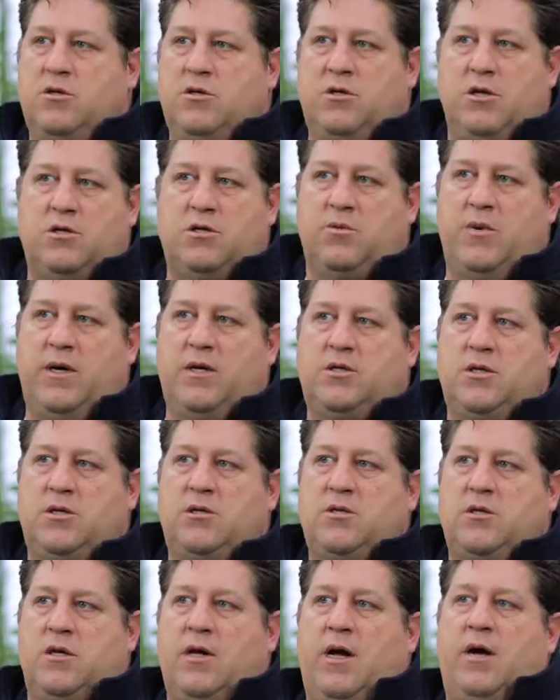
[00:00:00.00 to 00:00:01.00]

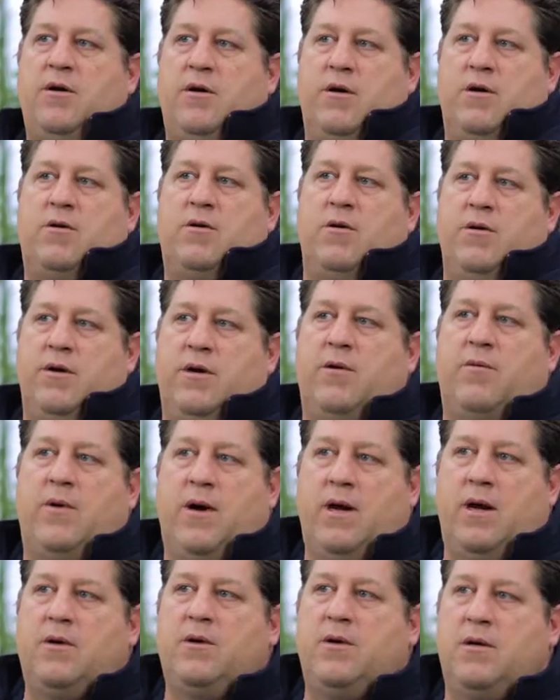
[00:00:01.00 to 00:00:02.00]
situations allow you to grow year
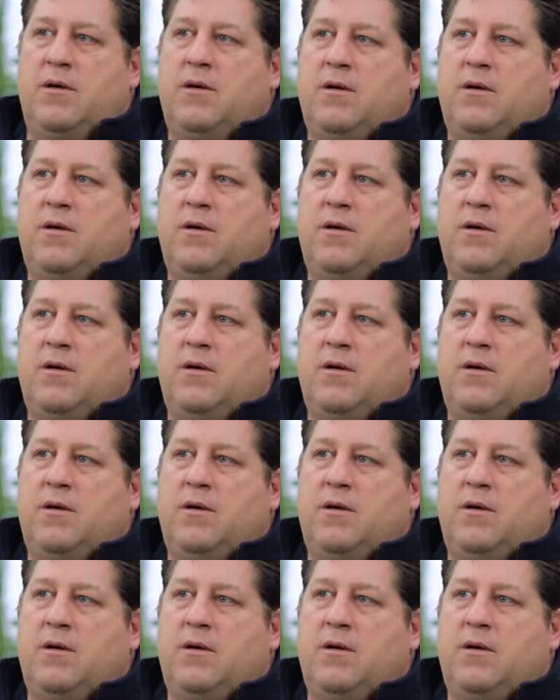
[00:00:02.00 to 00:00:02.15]
round.